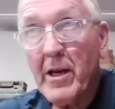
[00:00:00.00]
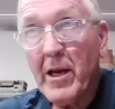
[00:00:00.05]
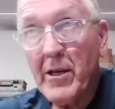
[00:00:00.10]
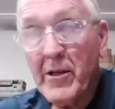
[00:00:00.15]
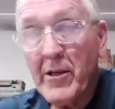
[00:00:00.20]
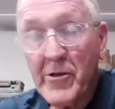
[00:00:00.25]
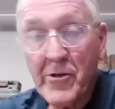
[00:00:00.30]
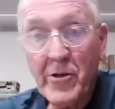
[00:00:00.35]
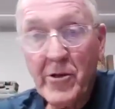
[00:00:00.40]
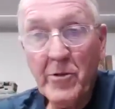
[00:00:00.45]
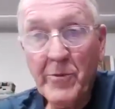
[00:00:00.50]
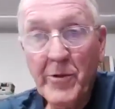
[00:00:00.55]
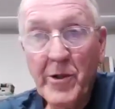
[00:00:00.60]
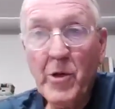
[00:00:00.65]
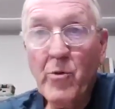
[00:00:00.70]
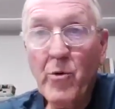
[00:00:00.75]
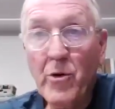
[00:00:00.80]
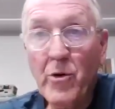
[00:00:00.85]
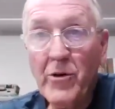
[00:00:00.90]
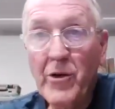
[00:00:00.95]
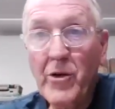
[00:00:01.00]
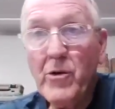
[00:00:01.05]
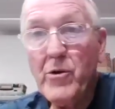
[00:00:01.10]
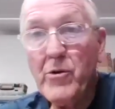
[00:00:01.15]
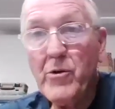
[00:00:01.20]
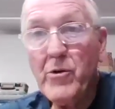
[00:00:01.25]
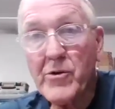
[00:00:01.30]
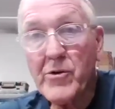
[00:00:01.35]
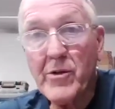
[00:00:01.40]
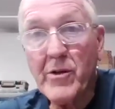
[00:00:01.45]
And I assume you will
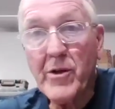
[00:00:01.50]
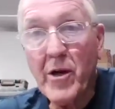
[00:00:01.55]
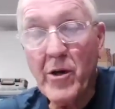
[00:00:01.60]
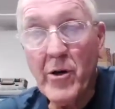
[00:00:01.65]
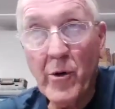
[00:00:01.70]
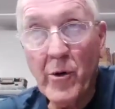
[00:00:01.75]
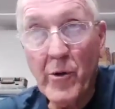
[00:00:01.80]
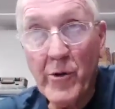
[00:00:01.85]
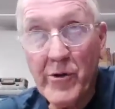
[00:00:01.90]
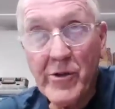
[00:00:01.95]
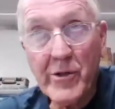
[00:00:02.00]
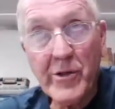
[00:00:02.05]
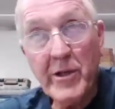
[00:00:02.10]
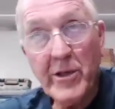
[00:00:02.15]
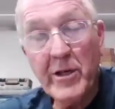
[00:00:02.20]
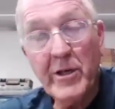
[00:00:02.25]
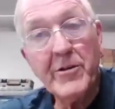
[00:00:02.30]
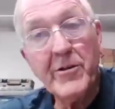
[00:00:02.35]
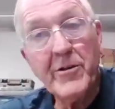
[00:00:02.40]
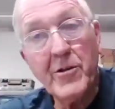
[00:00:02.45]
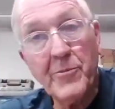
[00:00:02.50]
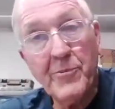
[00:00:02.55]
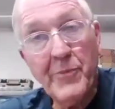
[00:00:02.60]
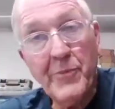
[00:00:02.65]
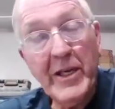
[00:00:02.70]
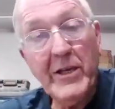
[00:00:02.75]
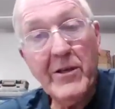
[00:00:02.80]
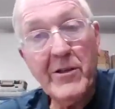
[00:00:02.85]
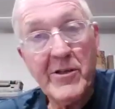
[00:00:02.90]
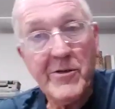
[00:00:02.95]
use those in
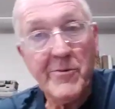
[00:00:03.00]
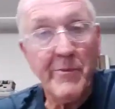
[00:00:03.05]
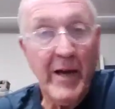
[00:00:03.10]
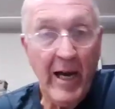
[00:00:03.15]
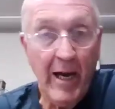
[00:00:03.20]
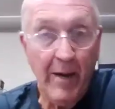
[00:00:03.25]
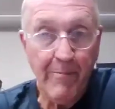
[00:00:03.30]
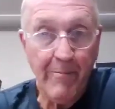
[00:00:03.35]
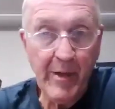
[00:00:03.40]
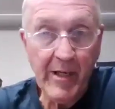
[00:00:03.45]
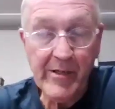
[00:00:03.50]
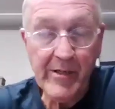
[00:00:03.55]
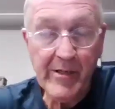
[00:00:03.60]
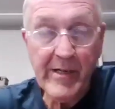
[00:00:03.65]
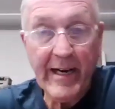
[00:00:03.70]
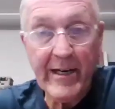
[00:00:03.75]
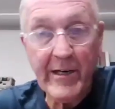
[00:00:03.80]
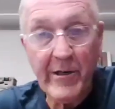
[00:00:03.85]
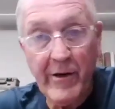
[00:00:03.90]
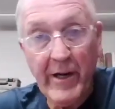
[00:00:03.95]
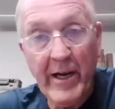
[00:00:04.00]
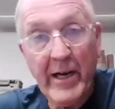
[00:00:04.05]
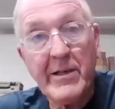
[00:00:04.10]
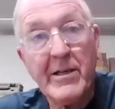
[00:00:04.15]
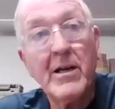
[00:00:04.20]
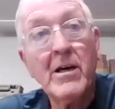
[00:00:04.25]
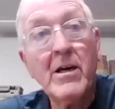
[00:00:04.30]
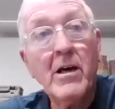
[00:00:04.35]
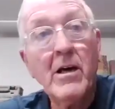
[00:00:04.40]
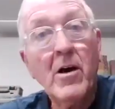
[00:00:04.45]
your beads map. Is that
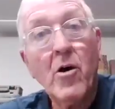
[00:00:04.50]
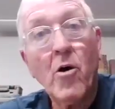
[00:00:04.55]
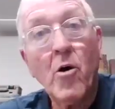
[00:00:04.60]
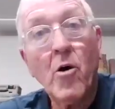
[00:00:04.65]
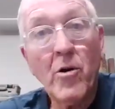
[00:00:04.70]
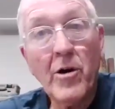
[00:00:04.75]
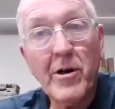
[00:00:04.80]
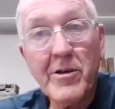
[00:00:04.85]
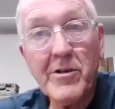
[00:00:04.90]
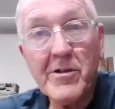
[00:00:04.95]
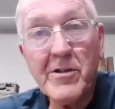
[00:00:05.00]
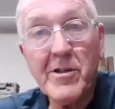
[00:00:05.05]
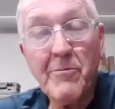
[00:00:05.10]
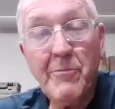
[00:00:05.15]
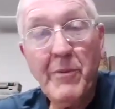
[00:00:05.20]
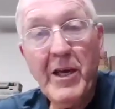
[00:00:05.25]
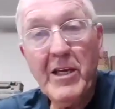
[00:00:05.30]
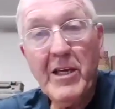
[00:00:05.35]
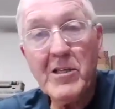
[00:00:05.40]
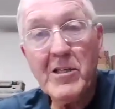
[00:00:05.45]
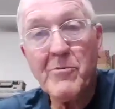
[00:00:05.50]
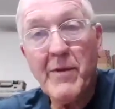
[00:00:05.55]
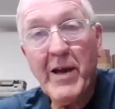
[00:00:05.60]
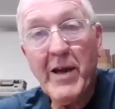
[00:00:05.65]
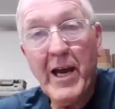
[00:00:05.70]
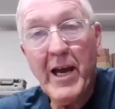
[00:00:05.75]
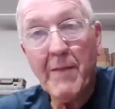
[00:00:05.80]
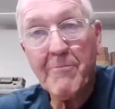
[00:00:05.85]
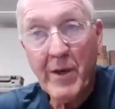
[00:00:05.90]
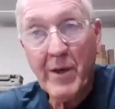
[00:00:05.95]
correct? Or is the beads
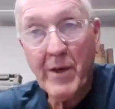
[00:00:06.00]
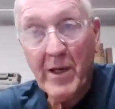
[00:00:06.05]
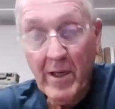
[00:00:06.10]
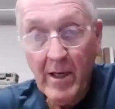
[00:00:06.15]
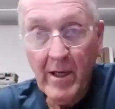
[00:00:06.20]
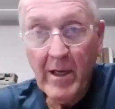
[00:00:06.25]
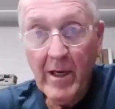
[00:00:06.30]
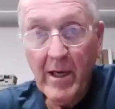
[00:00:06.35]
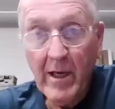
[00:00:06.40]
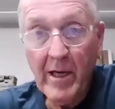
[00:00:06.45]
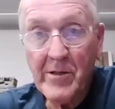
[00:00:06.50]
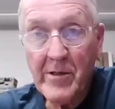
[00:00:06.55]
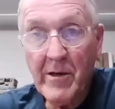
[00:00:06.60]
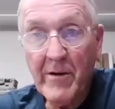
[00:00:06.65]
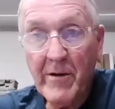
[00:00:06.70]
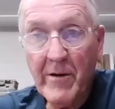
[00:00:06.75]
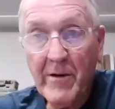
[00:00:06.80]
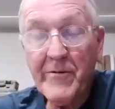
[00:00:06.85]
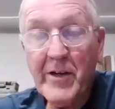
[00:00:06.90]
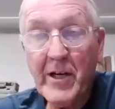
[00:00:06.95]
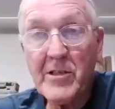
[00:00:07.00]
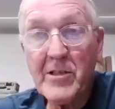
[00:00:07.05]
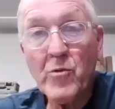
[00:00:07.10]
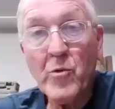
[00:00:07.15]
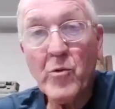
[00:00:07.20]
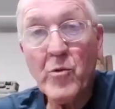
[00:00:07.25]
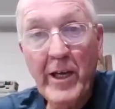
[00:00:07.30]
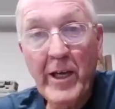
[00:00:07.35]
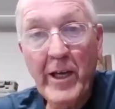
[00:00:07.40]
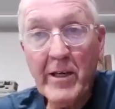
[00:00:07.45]
map as of
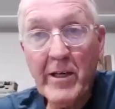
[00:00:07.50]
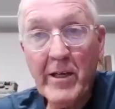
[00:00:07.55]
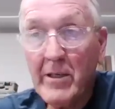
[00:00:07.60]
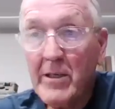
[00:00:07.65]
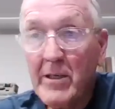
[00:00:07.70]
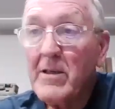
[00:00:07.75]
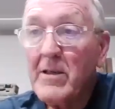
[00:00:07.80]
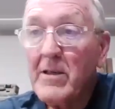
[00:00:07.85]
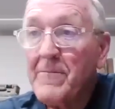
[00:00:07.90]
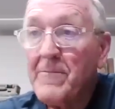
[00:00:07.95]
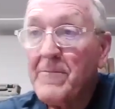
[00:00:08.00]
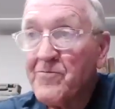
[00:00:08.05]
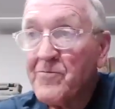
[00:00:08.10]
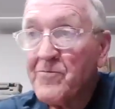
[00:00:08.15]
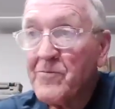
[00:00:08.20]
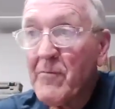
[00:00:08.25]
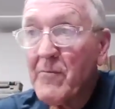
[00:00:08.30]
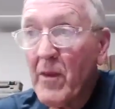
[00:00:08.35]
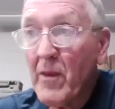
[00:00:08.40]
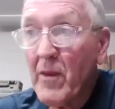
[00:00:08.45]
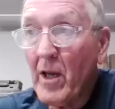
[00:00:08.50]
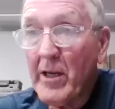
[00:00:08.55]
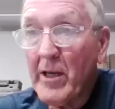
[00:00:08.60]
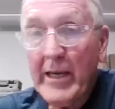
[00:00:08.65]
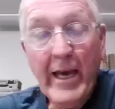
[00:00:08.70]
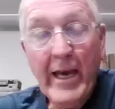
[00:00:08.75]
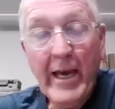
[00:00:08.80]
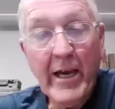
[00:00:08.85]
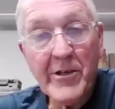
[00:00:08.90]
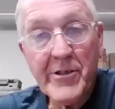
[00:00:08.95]
next week
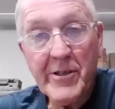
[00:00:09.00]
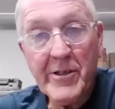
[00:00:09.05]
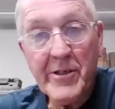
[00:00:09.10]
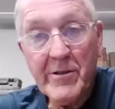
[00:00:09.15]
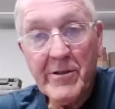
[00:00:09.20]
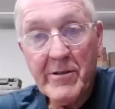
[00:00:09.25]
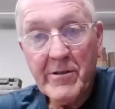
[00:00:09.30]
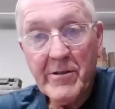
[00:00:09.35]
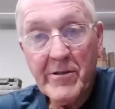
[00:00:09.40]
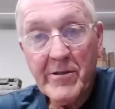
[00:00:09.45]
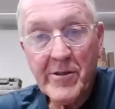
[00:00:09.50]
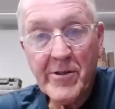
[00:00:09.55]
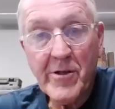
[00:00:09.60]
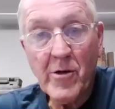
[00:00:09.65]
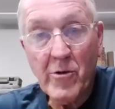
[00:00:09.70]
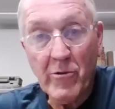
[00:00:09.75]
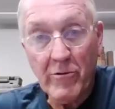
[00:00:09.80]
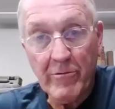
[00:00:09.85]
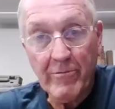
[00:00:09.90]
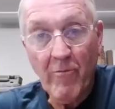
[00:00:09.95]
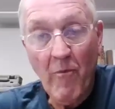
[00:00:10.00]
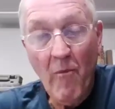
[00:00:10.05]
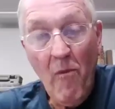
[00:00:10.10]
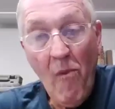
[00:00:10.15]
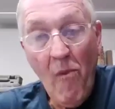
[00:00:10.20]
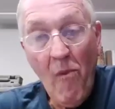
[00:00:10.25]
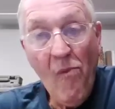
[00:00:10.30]
cast in stone?